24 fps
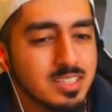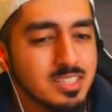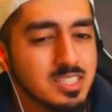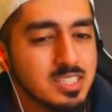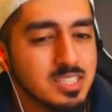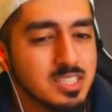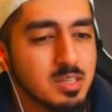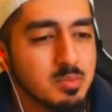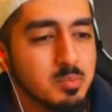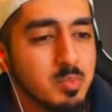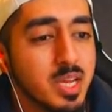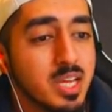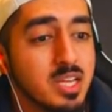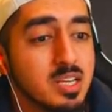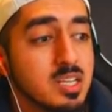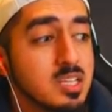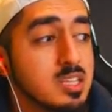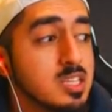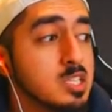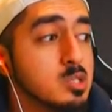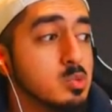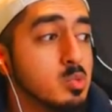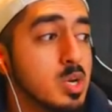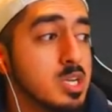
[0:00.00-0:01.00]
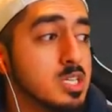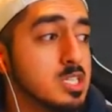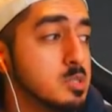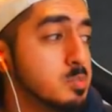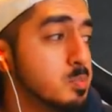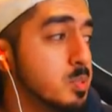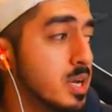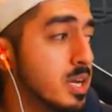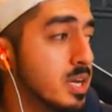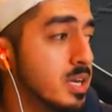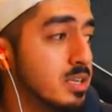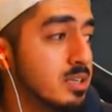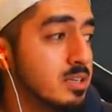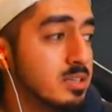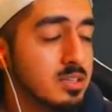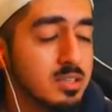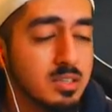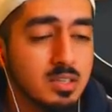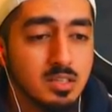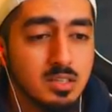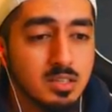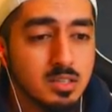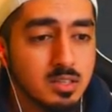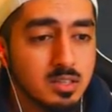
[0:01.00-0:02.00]
This is it, man. This is what I just paid
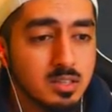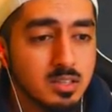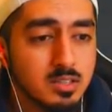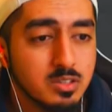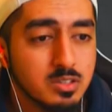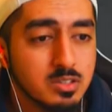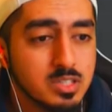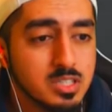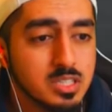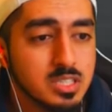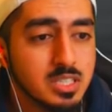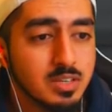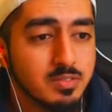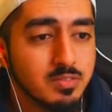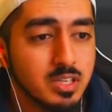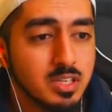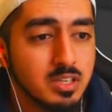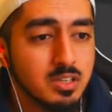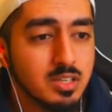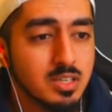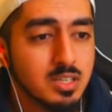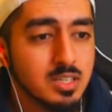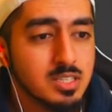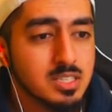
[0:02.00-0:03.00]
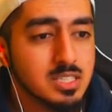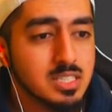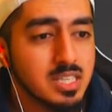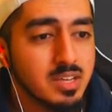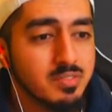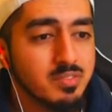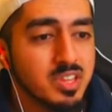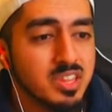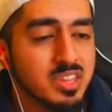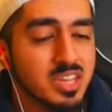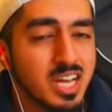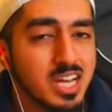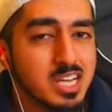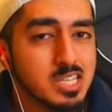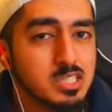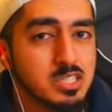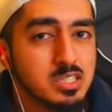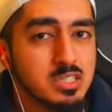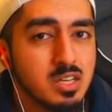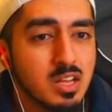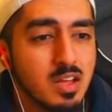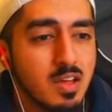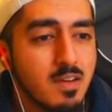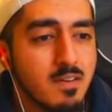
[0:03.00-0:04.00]
a good
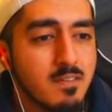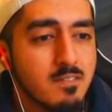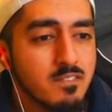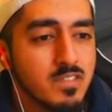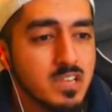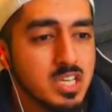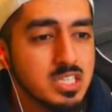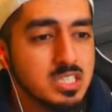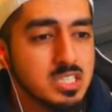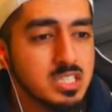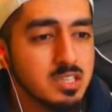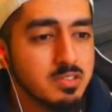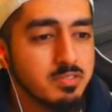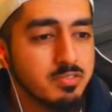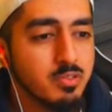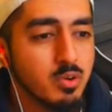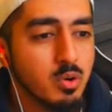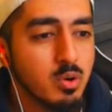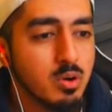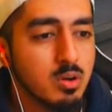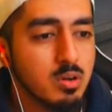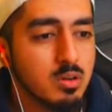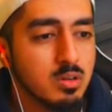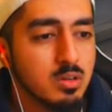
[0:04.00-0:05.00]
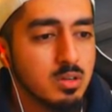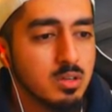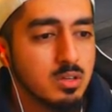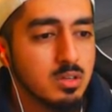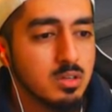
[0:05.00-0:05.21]
77,000 VC for.